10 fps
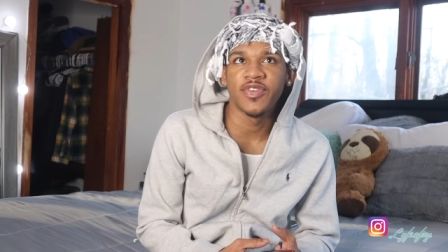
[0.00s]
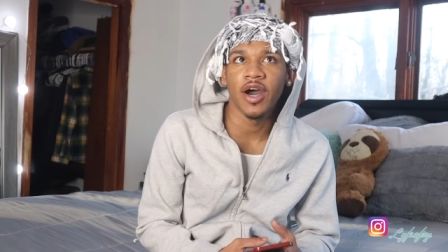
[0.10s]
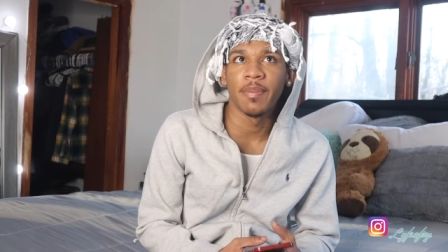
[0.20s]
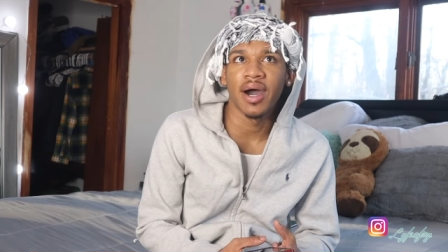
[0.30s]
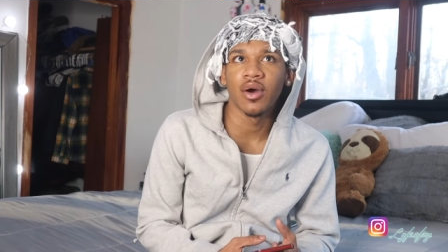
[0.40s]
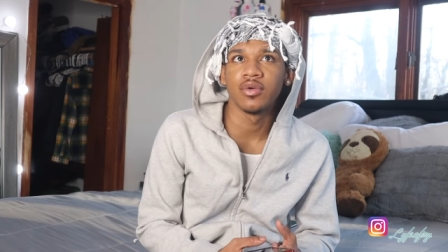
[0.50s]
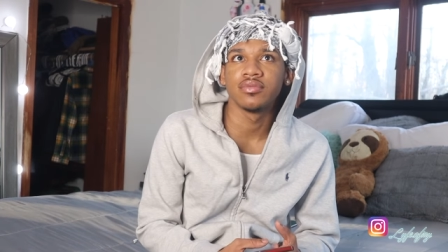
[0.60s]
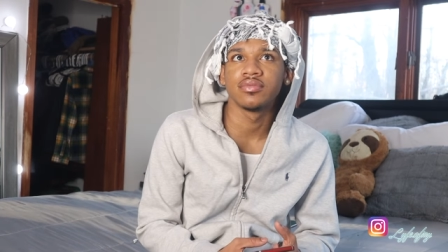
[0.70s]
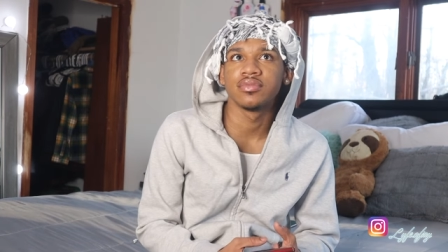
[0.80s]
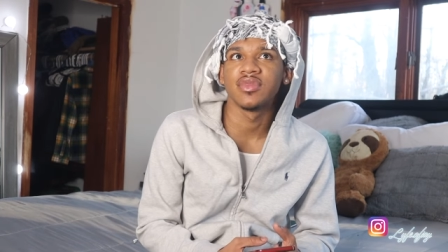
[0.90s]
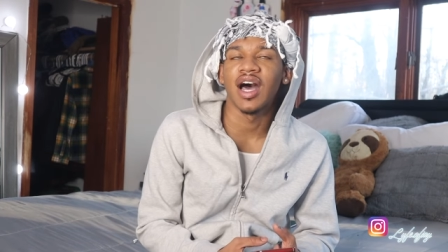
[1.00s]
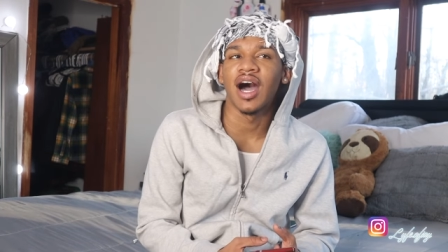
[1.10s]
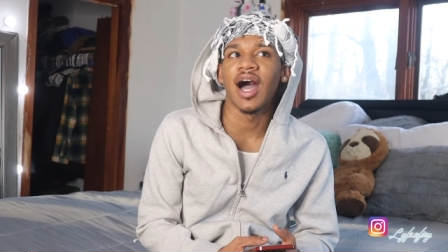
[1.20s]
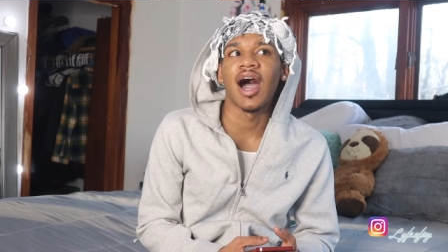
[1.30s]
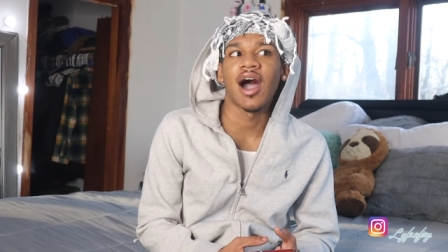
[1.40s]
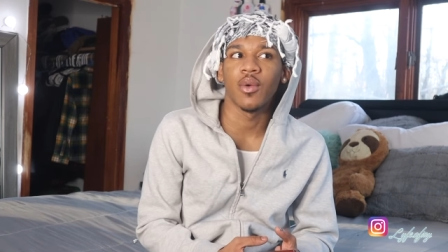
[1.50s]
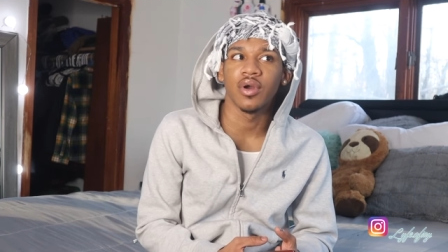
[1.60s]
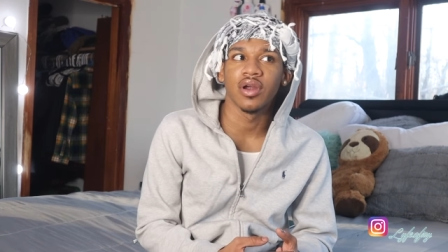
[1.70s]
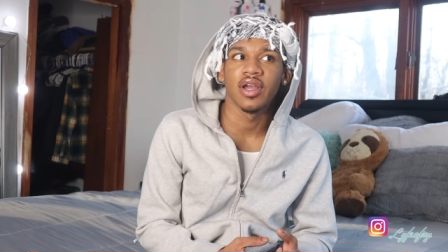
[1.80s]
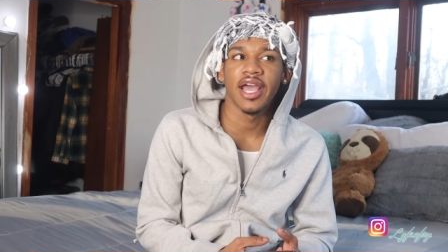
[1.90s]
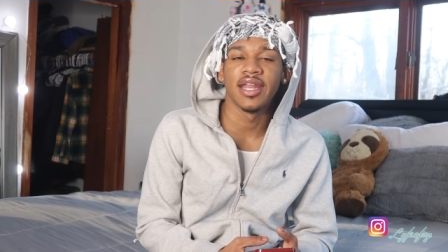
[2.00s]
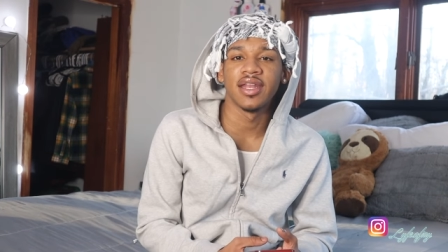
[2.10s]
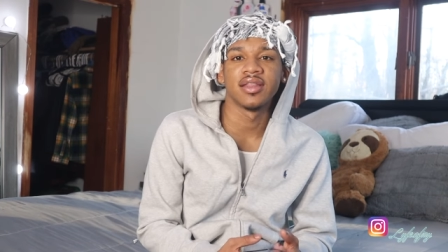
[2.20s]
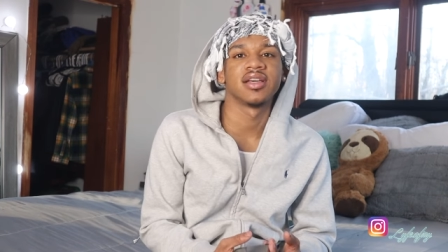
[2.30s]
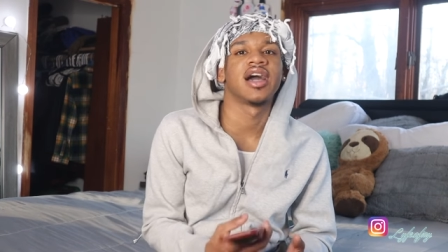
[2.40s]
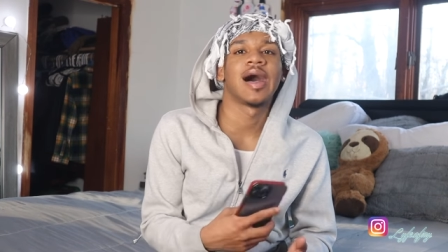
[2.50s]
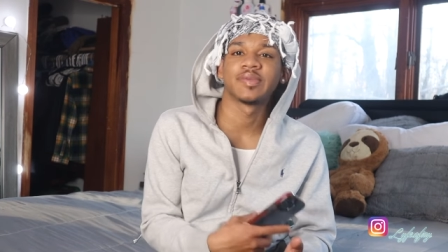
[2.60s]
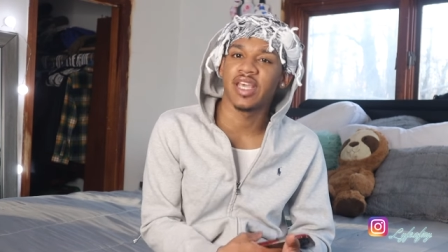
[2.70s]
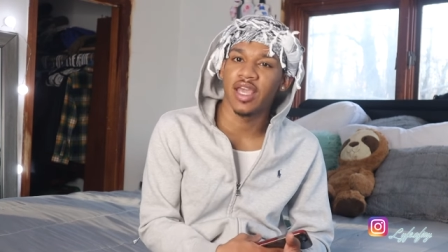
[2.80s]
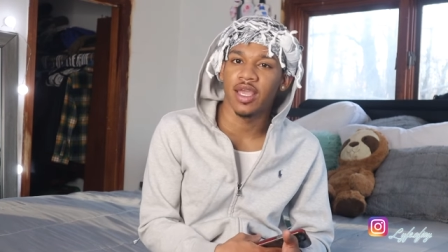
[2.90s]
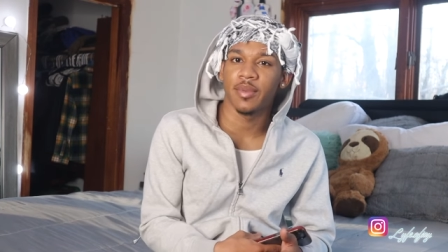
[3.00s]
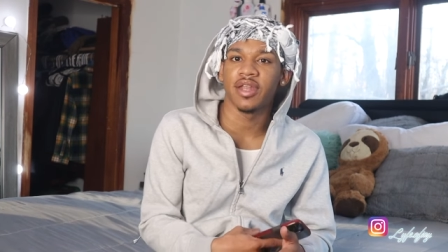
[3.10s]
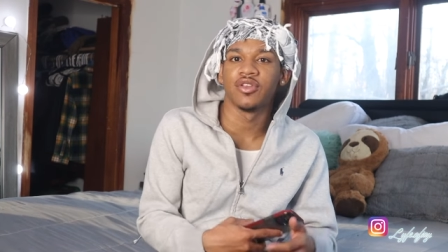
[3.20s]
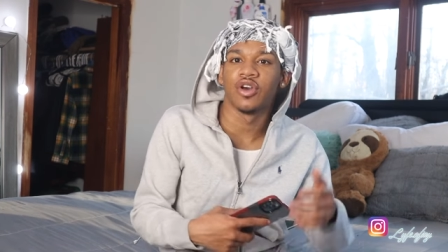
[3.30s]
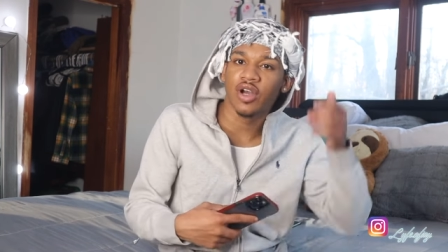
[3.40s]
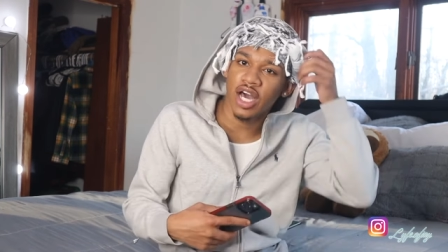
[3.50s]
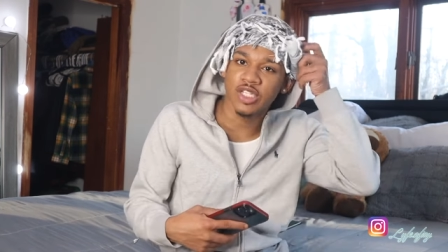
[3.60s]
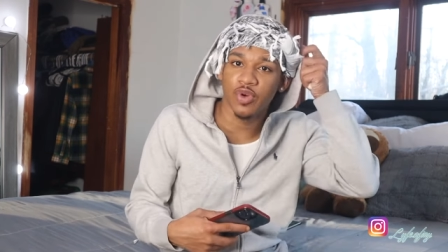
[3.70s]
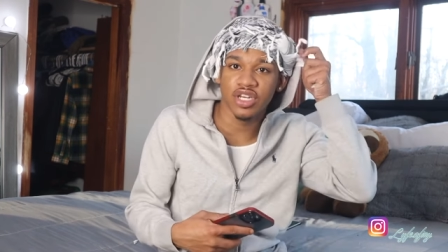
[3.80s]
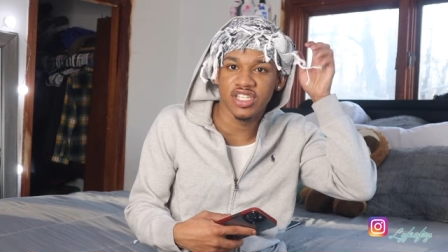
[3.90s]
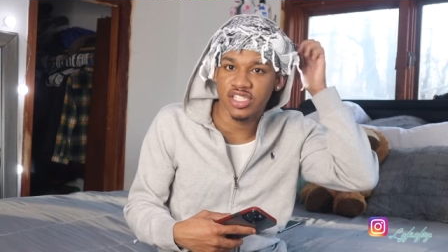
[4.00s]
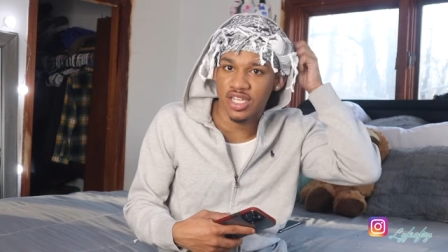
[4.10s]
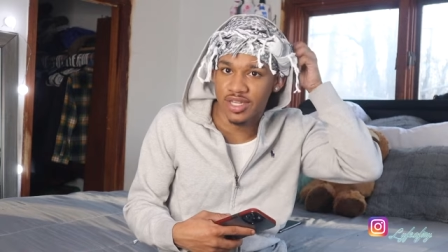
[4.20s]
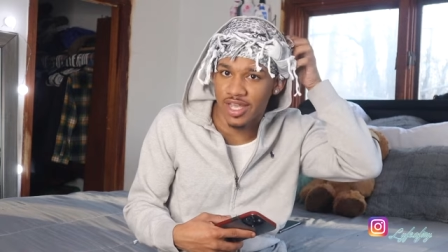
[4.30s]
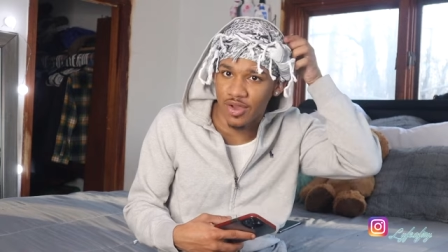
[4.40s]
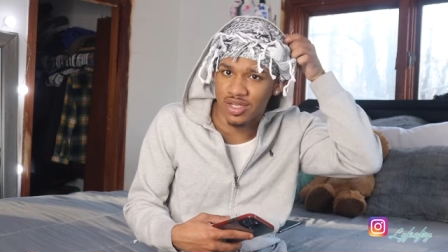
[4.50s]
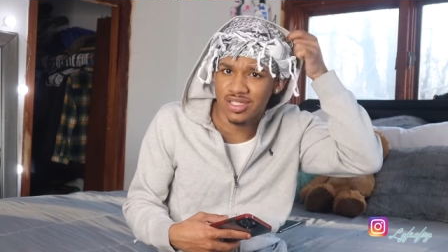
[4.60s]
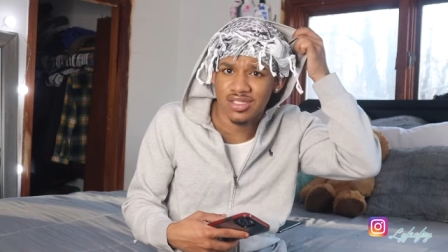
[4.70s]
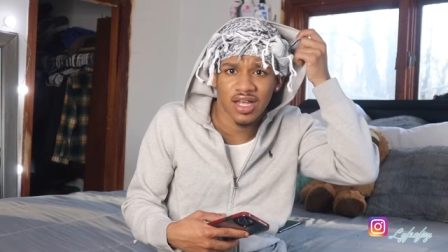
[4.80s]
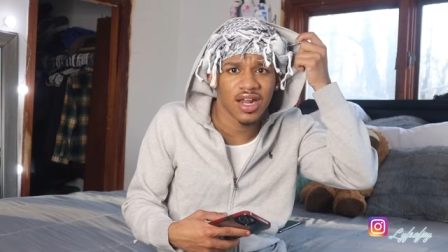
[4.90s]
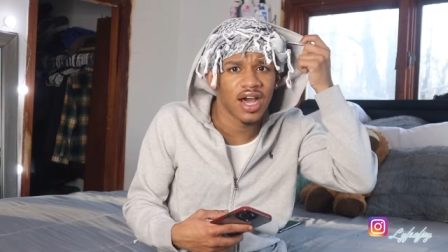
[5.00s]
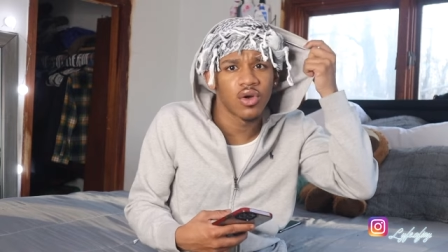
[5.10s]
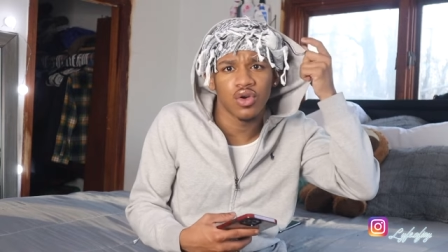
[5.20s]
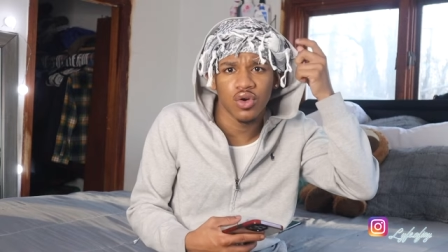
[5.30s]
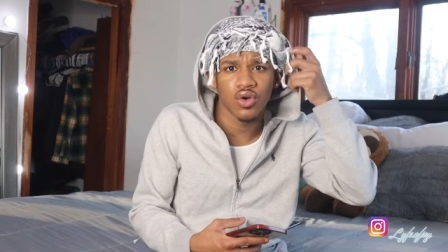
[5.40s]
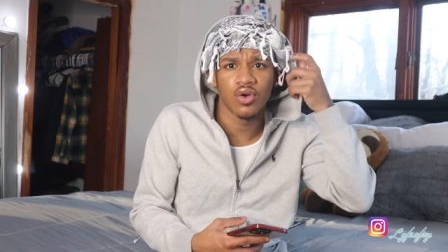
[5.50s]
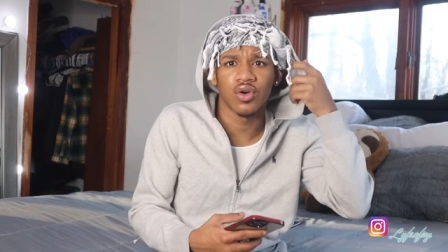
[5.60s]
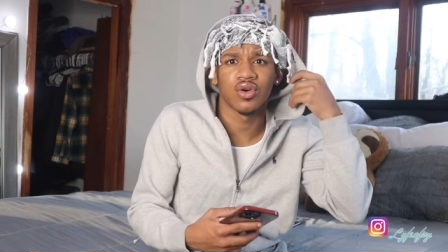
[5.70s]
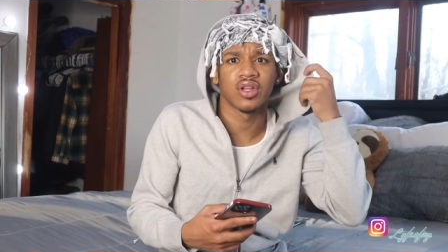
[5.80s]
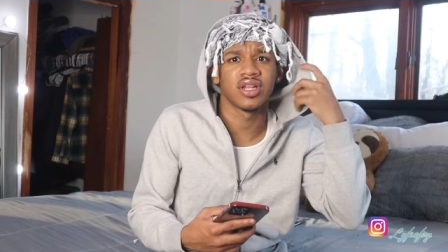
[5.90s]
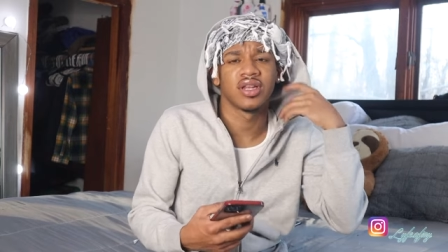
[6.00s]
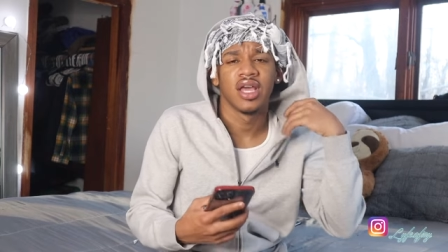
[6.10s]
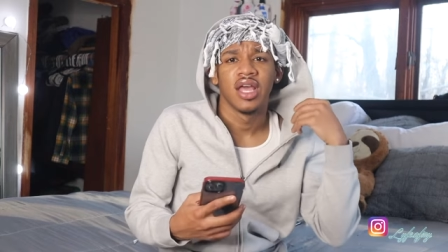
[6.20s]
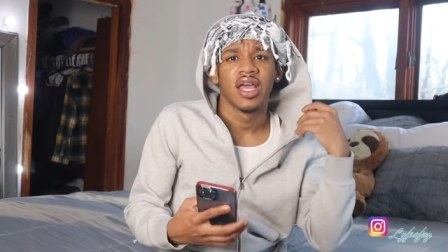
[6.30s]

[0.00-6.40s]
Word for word: for about an hour, and then the cops came, and you know, college parties get shut down because there's a lot of alcohol, and